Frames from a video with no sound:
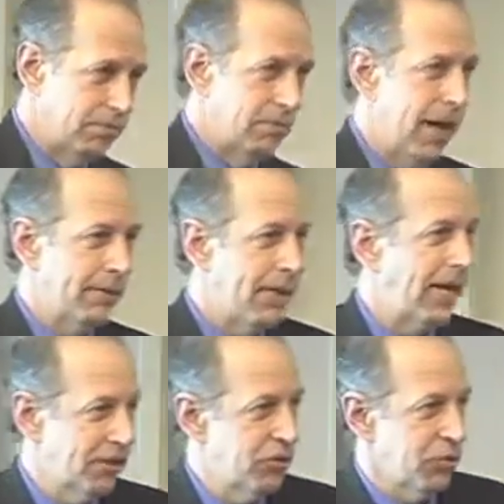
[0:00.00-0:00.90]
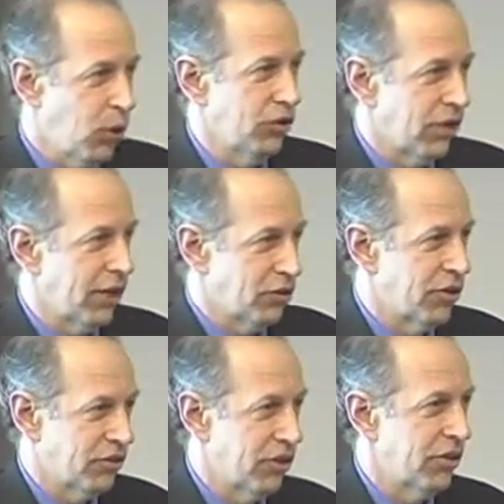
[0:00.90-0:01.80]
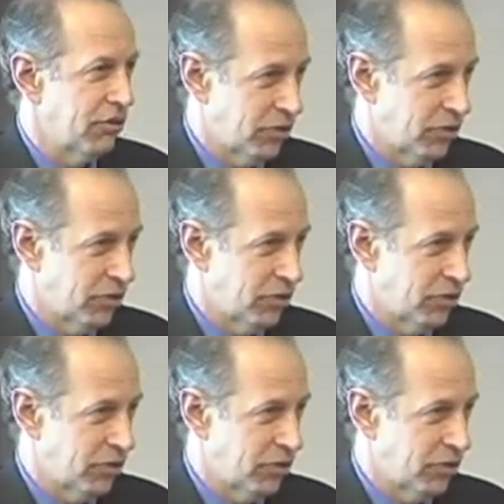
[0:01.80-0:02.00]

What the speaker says: magnetism cause electricity? This